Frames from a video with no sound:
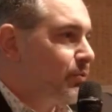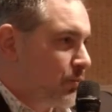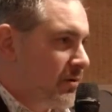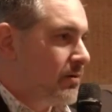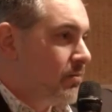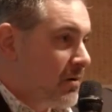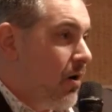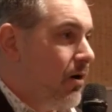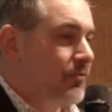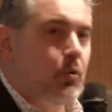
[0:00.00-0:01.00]
through
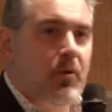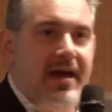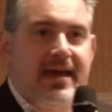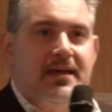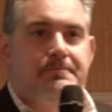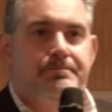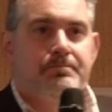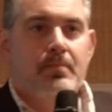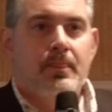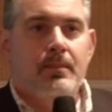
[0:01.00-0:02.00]
all the way
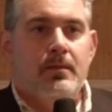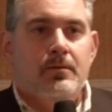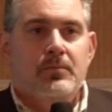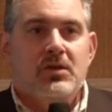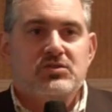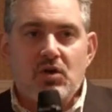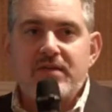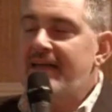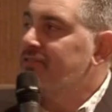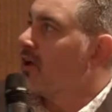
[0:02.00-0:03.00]
so
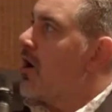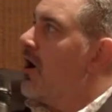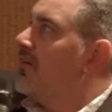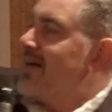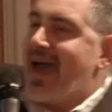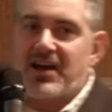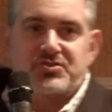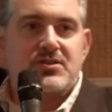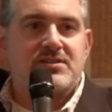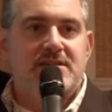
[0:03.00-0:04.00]
that the call of
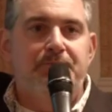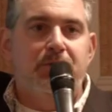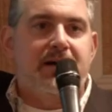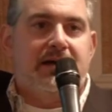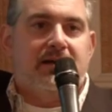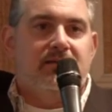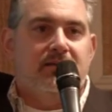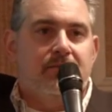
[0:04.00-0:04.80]
action is implemented.